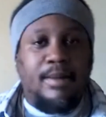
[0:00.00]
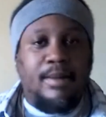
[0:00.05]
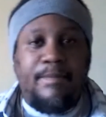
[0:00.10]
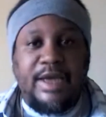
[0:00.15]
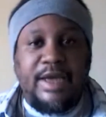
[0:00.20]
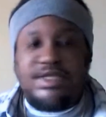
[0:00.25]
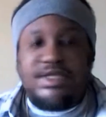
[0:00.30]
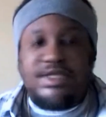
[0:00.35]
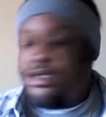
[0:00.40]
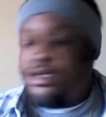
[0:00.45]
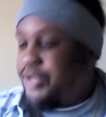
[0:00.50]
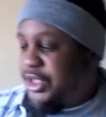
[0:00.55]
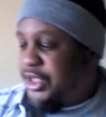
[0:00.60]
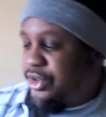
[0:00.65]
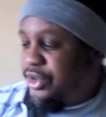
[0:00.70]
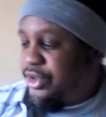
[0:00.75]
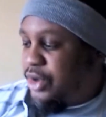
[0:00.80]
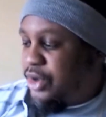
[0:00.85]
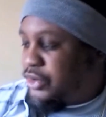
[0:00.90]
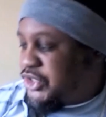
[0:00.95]
basically,
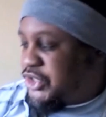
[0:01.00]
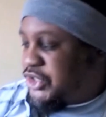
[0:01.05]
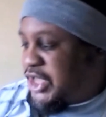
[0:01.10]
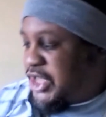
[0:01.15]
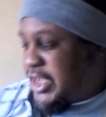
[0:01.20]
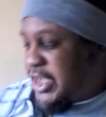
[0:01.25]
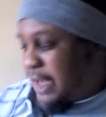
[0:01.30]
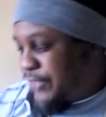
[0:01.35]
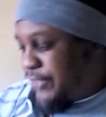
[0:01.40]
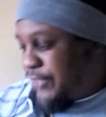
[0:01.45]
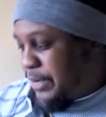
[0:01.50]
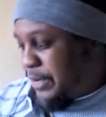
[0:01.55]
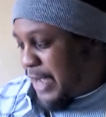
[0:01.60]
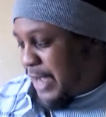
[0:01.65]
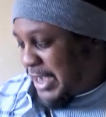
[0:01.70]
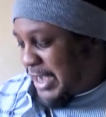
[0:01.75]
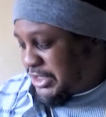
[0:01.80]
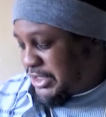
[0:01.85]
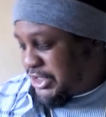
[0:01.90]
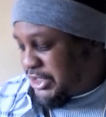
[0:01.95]
you know, seek out their
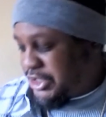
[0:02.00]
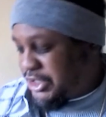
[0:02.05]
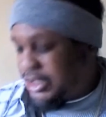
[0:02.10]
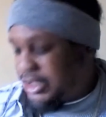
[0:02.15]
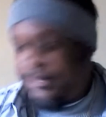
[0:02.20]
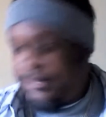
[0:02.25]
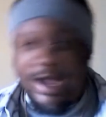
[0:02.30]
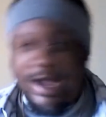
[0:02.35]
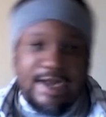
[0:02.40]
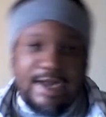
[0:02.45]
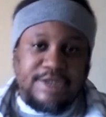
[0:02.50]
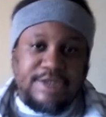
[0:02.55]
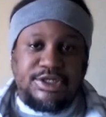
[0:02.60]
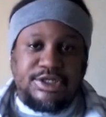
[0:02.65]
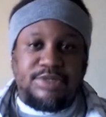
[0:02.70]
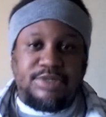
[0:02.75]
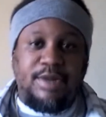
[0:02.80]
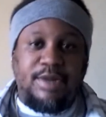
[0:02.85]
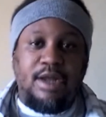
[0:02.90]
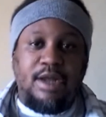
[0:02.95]

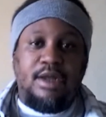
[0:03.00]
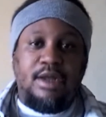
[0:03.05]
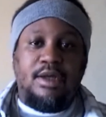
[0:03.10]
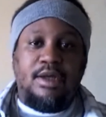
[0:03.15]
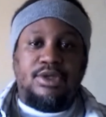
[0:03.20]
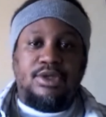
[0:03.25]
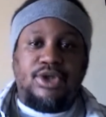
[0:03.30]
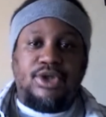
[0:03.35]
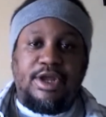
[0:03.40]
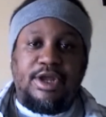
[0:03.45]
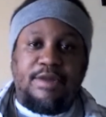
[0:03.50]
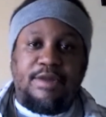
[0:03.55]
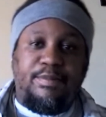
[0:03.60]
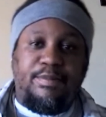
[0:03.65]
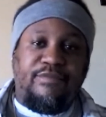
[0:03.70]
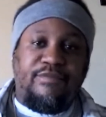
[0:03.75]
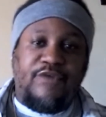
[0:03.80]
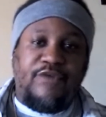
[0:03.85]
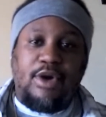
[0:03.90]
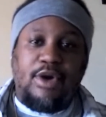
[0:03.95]
packages, man, so they
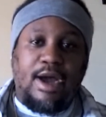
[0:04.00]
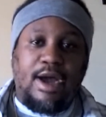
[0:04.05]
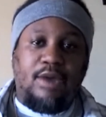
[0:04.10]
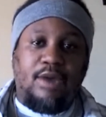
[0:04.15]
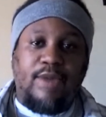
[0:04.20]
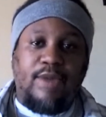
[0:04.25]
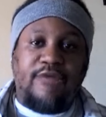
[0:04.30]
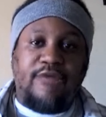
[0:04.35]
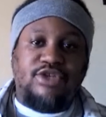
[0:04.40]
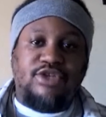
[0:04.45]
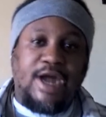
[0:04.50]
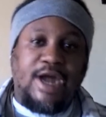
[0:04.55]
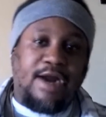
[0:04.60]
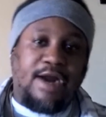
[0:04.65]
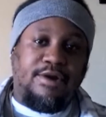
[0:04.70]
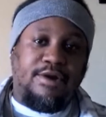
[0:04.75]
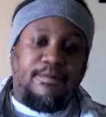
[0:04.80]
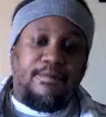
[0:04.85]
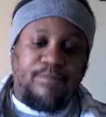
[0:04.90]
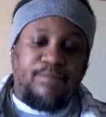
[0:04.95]
could figure out a way of
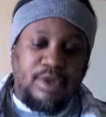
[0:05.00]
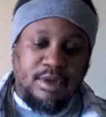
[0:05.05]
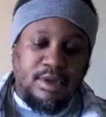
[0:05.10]
tracking them.